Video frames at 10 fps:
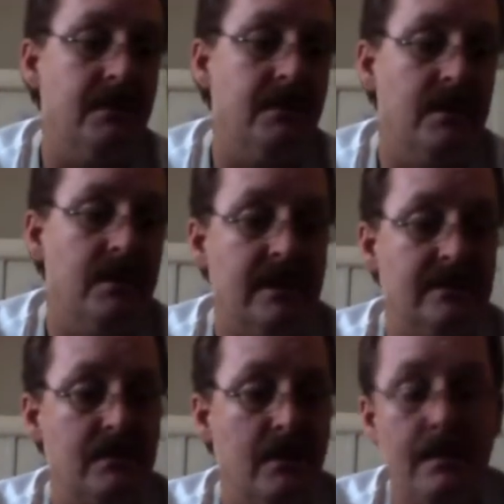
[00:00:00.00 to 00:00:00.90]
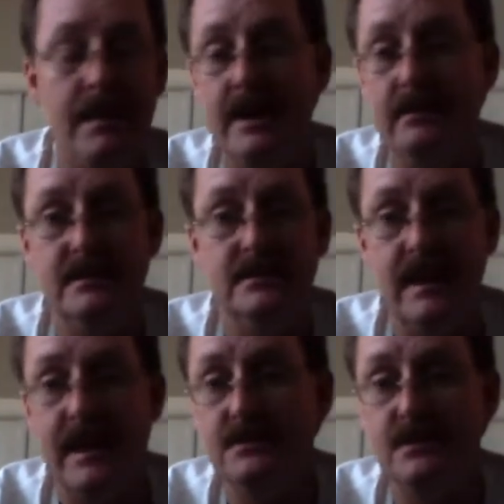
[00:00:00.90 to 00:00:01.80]
My 1000 mAh batteries
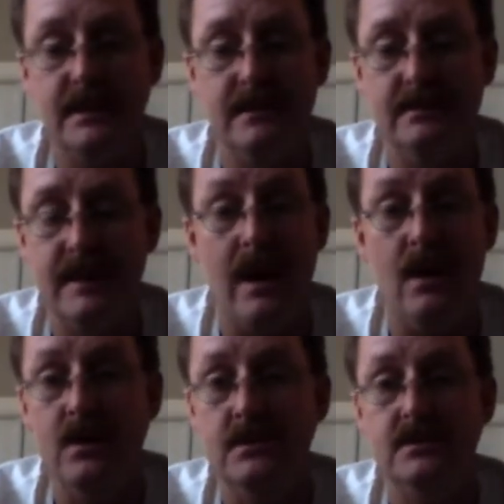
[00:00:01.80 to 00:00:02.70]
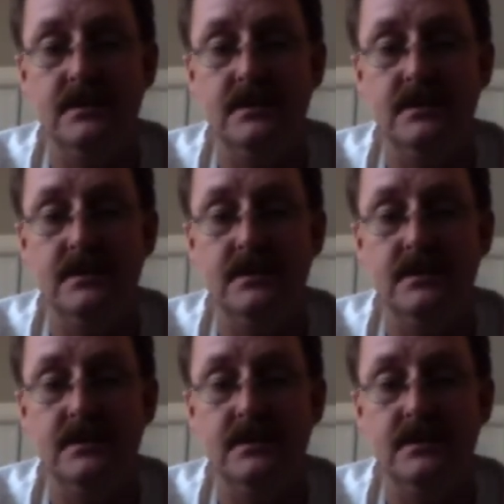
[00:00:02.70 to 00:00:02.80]
last me hours,